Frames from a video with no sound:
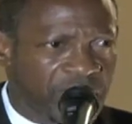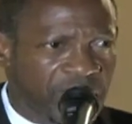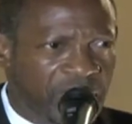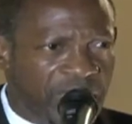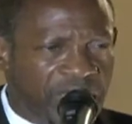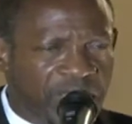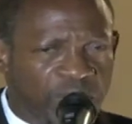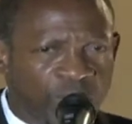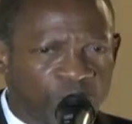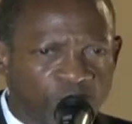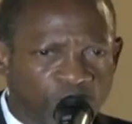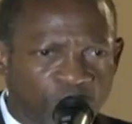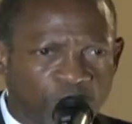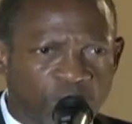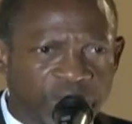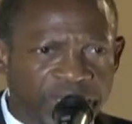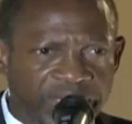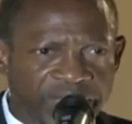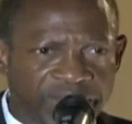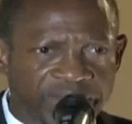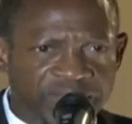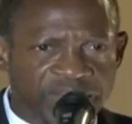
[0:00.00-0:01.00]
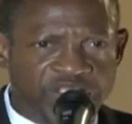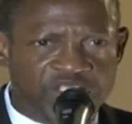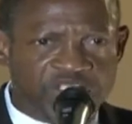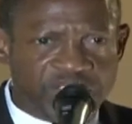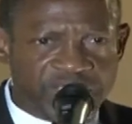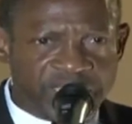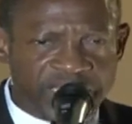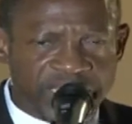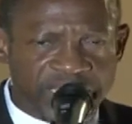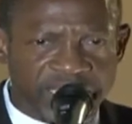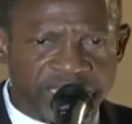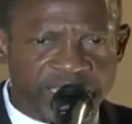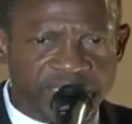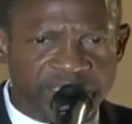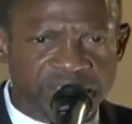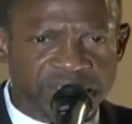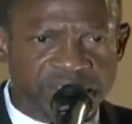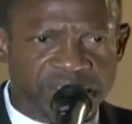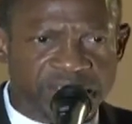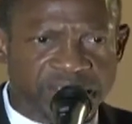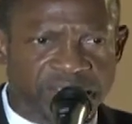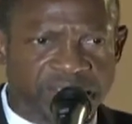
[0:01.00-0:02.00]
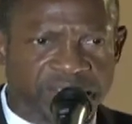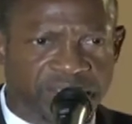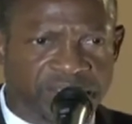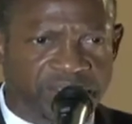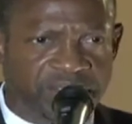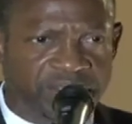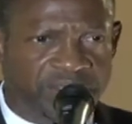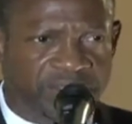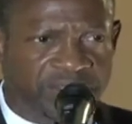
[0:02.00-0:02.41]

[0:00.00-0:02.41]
in honing the skills,